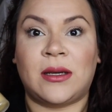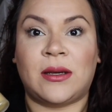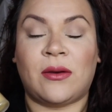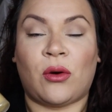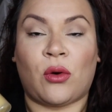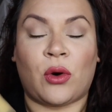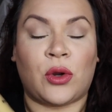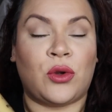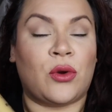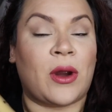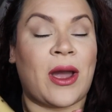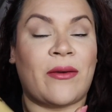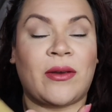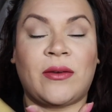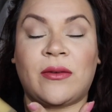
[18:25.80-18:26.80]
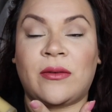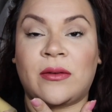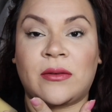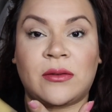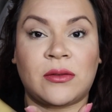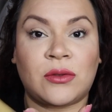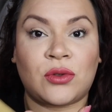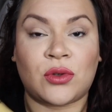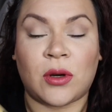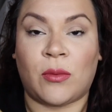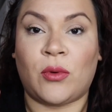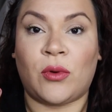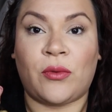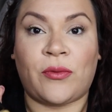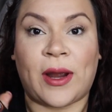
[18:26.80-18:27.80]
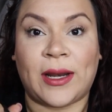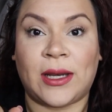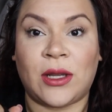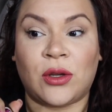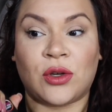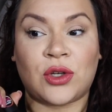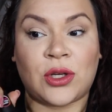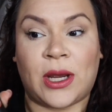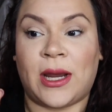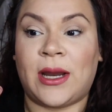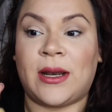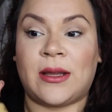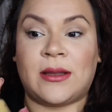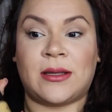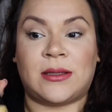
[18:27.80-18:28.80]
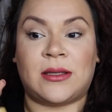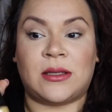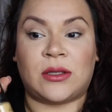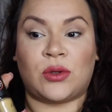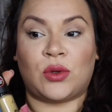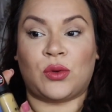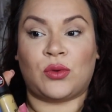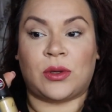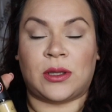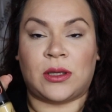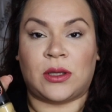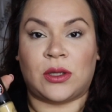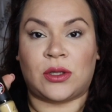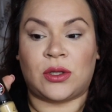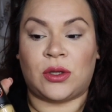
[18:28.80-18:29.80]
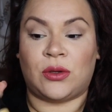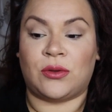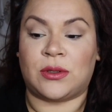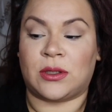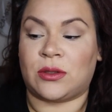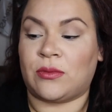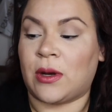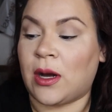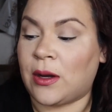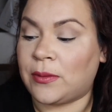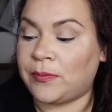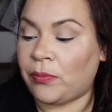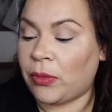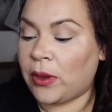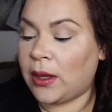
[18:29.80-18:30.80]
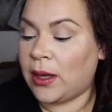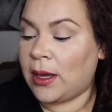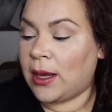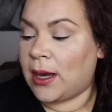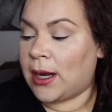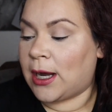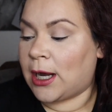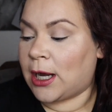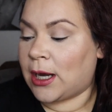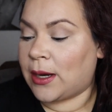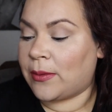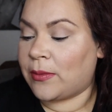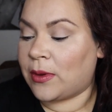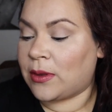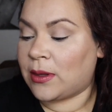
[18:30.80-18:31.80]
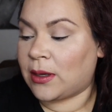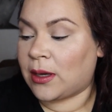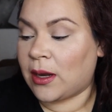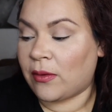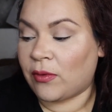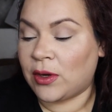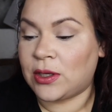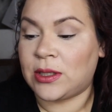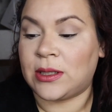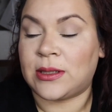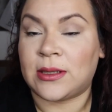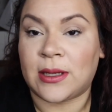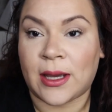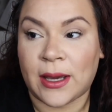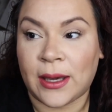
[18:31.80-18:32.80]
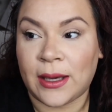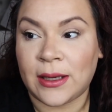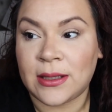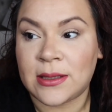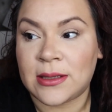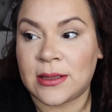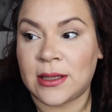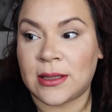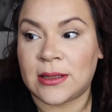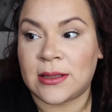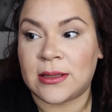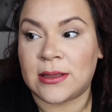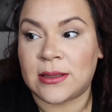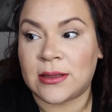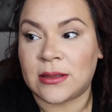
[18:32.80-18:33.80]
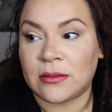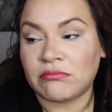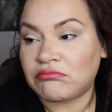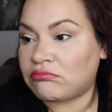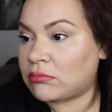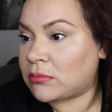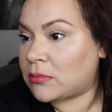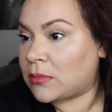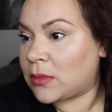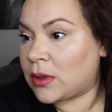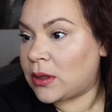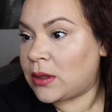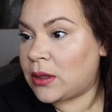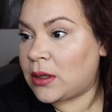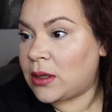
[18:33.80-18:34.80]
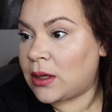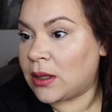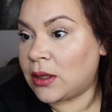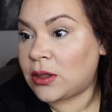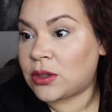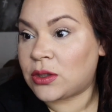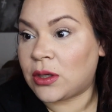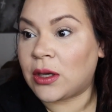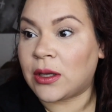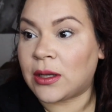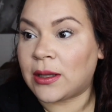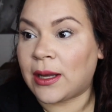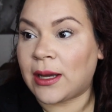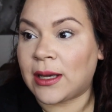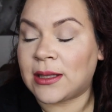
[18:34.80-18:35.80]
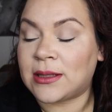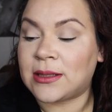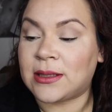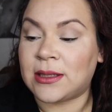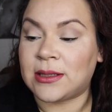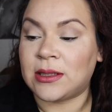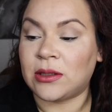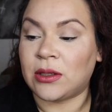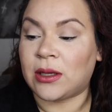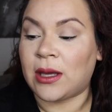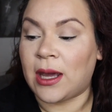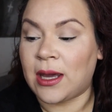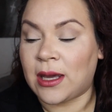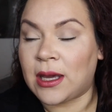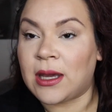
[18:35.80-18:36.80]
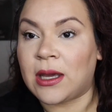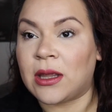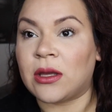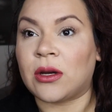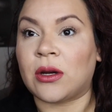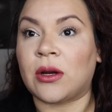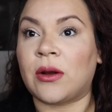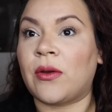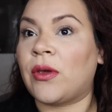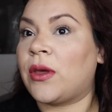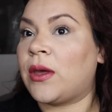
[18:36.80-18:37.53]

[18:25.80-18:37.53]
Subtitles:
or you're having trouble finding your shade, this is really good to use as well. The coverage is nice. It looks good. Like, it doesn't look cakey either.